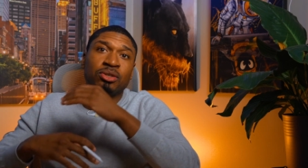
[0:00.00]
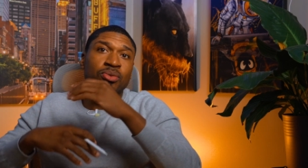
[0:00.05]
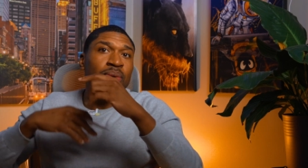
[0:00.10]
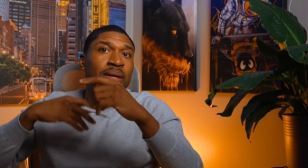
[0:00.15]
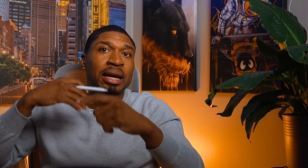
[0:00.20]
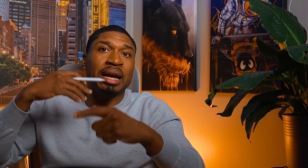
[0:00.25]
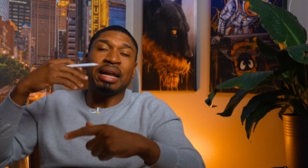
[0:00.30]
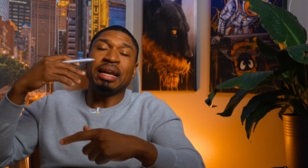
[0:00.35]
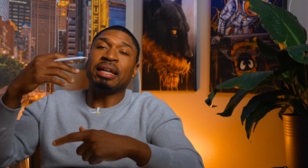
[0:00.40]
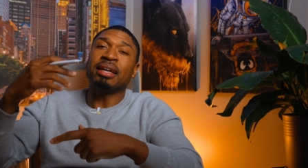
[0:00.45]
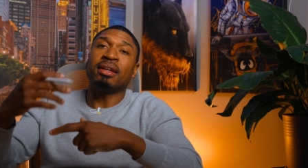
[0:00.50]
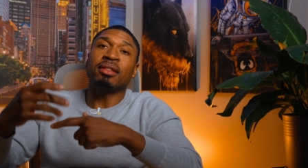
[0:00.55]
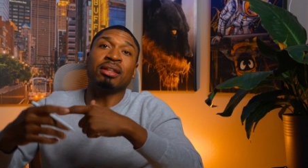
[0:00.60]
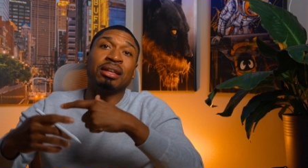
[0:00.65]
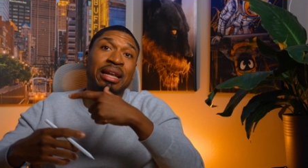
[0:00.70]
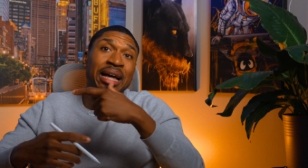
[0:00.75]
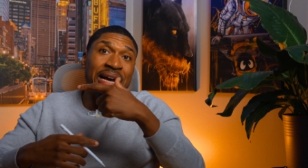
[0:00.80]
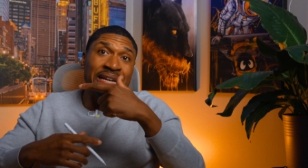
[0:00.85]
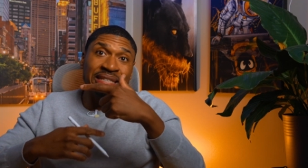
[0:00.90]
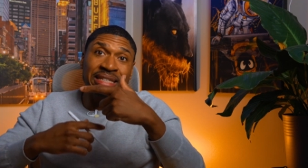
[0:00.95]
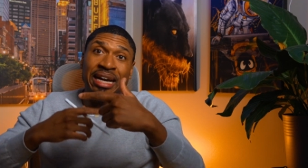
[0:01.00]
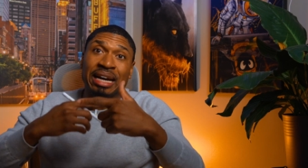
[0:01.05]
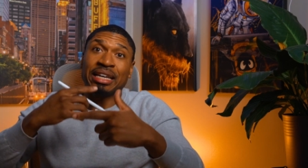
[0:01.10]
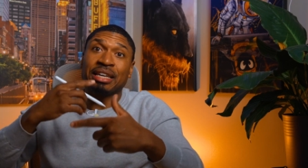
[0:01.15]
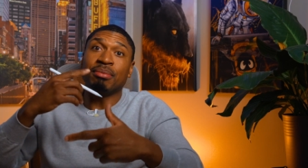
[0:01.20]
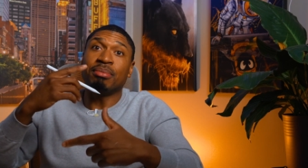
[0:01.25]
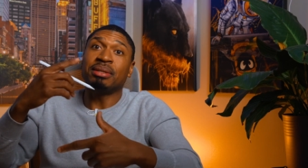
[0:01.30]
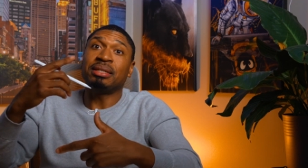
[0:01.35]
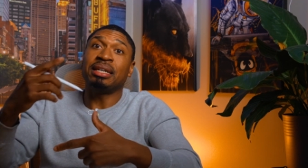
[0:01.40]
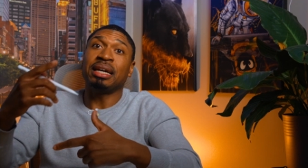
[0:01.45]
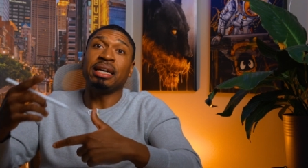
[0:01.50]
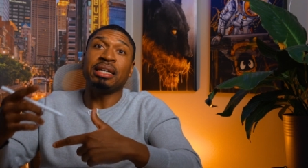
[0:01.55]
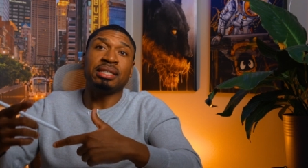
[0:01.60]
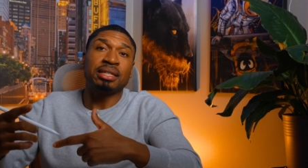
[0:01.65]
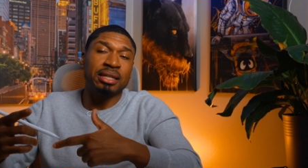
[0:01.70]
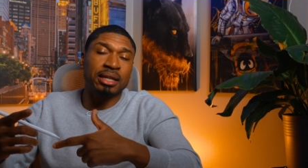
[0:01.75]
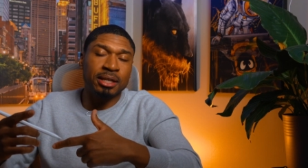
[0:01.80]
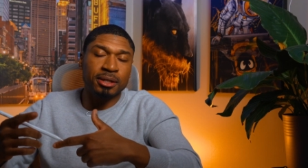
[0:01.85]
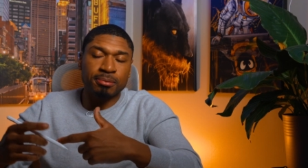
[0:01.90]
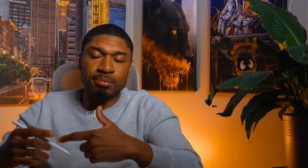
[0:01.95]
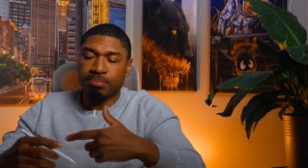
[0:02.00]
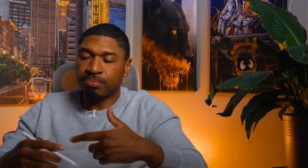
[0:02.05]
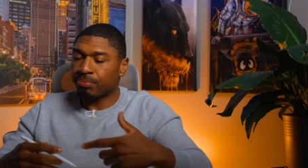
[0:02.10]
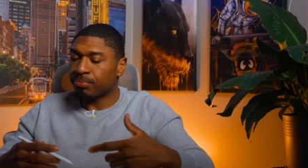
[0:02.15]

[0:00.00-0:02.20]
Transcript: We get any other last documentation in.